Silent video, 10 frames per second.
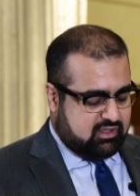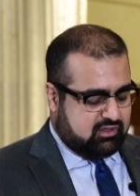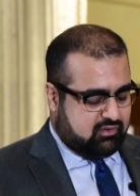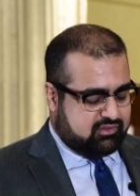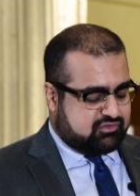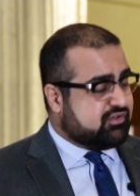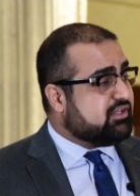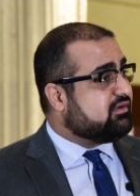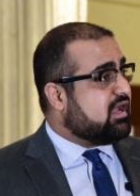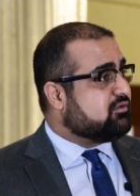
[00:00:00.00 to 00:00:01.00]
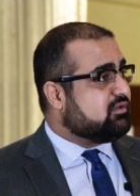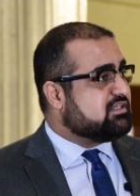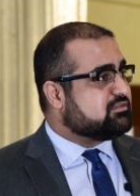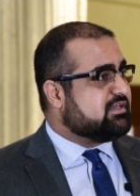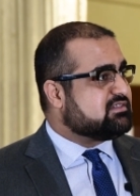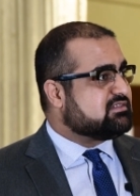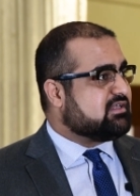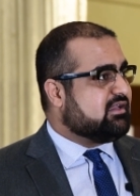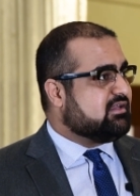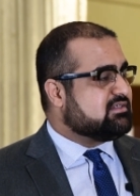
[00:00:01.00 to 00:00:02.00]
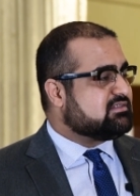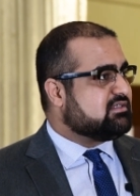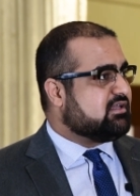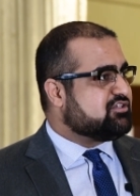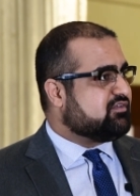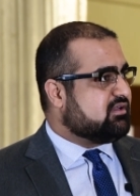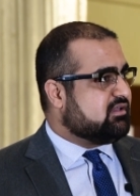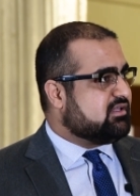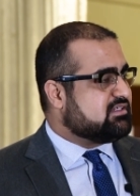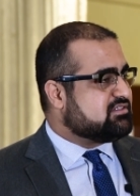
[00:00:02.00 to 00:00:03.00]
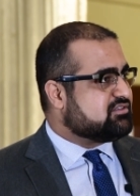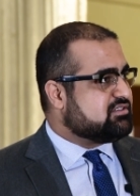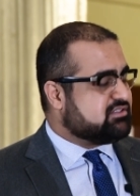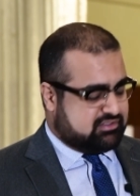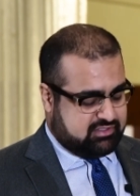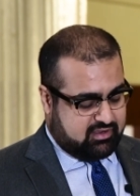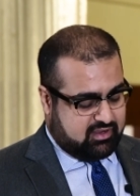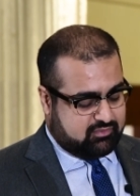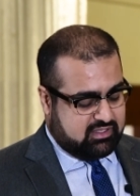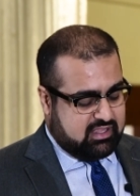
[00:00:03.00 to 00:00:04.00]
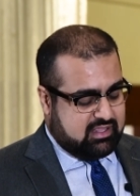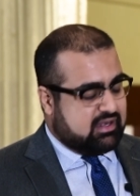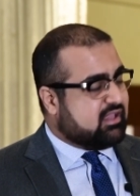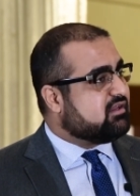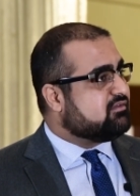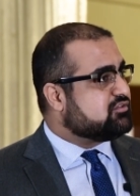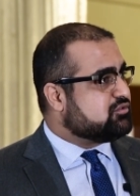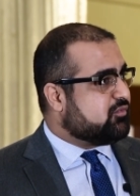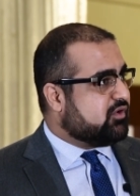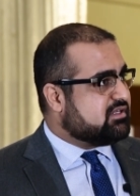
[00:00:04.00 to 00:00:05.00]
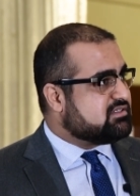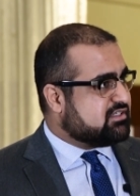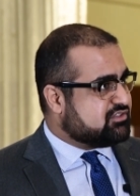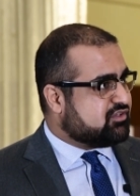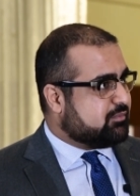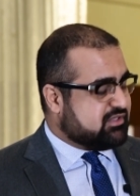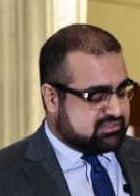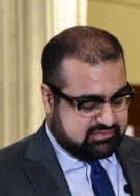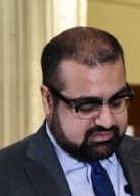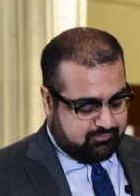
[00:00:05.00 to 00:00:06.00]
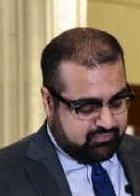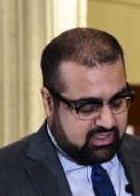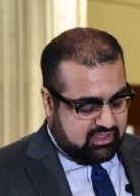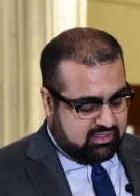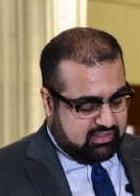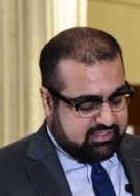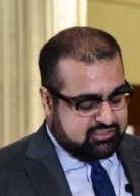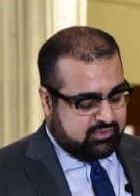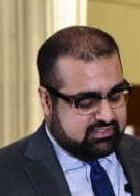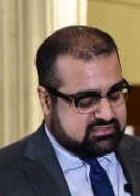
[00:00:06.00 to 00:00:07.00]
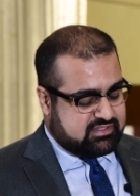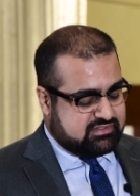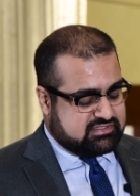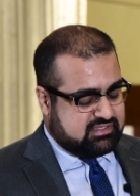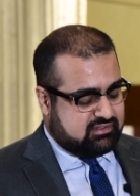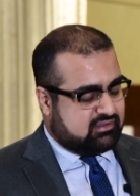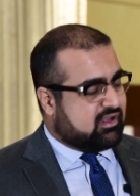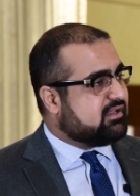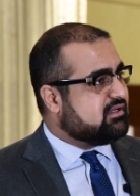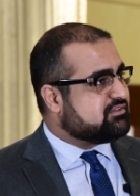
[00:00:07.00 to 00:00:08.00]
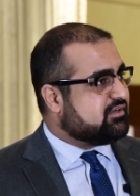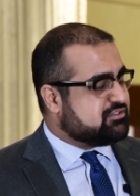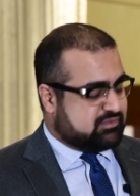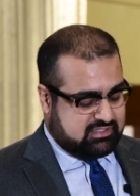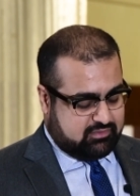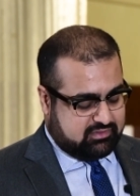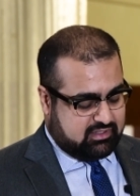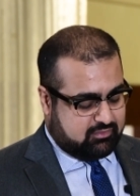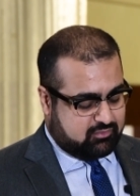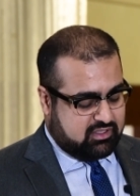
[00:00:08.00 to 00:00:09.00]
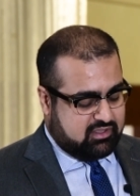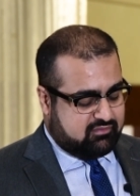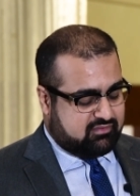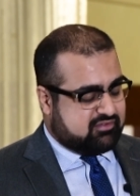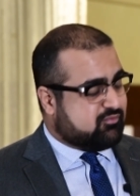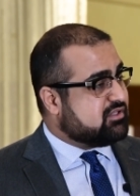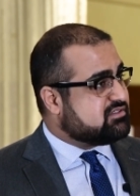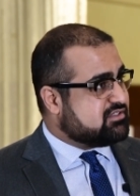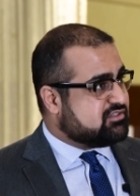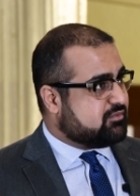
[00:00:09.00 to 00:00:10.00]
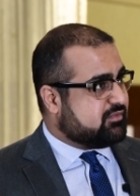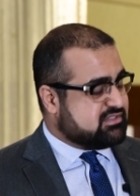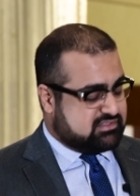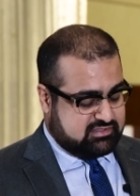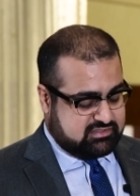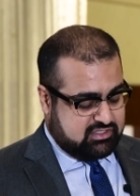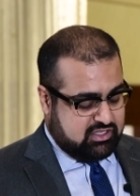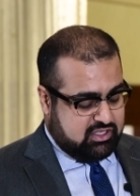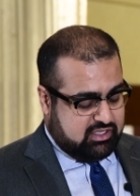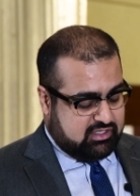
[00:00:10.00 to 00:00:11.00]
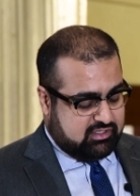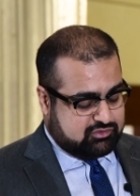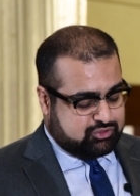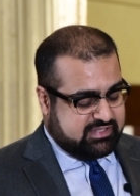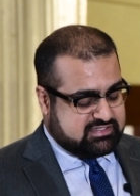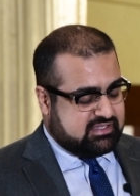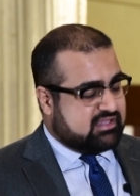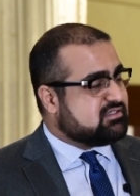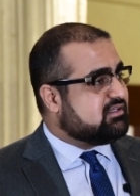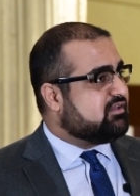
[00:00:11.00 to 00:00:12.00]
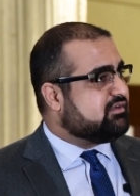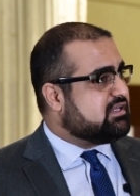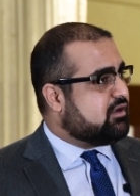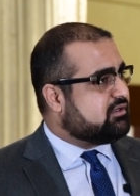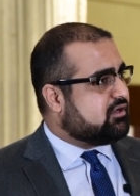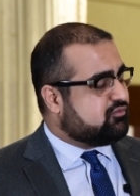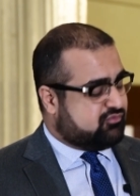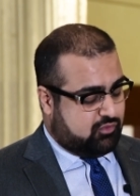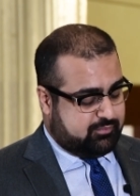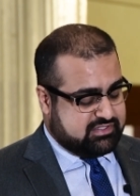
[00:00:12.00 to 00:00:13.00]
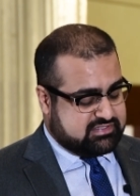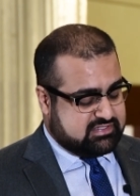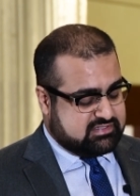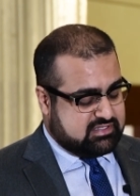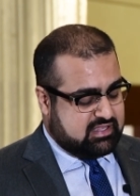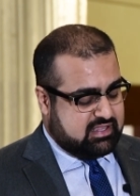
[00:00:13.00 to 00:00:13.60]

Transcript: uh, on a three-year annualized basis, the I L S hedge fund index has returned around negative two point six three percent. Uh, in twenty seventeen, I L S funds were down around five point six zero percent. Uh, twenty eighteen, they were down around four percent.